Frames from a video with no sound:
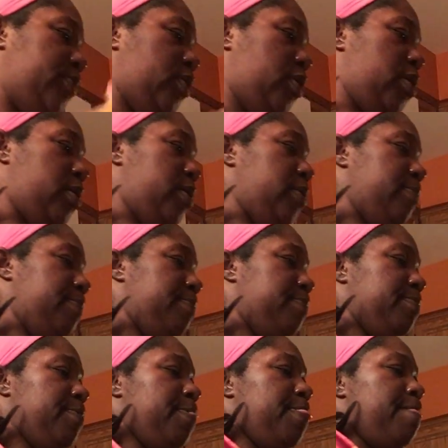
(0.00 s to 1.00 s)
okay?
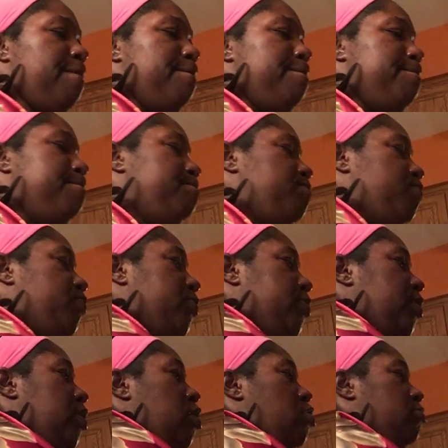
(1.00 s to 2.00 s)

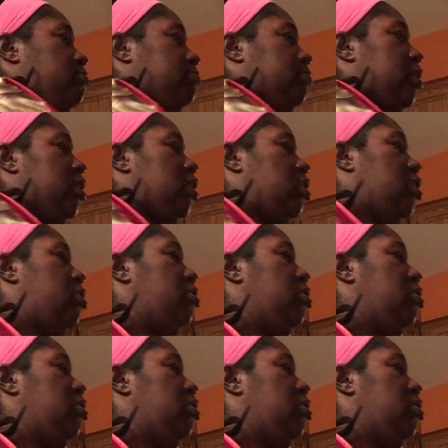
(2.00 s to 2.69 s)
Oh, got to get our